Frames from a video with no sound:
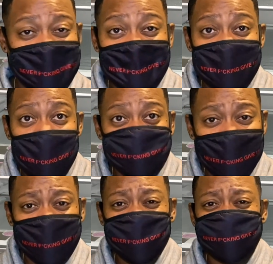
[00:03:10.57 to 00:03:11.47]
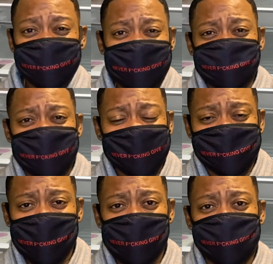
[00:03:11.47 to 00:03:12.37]
I'm not going to forgive
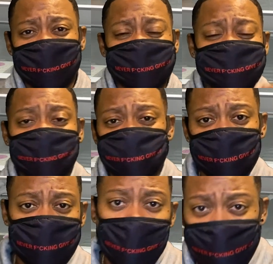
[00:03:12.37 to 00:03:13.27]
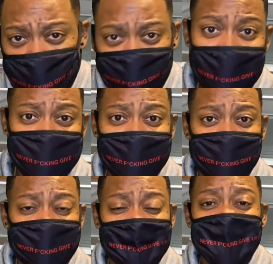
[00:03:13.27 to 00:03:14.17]
myself because I should know this by now.
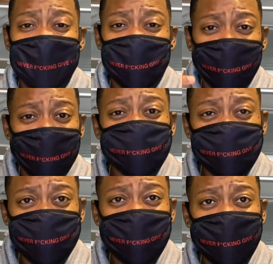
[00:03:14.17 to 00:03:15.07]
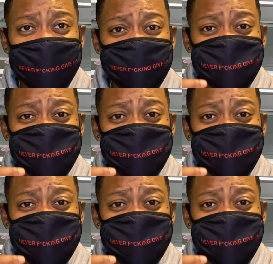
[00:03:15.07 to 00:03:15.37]
And all you're doing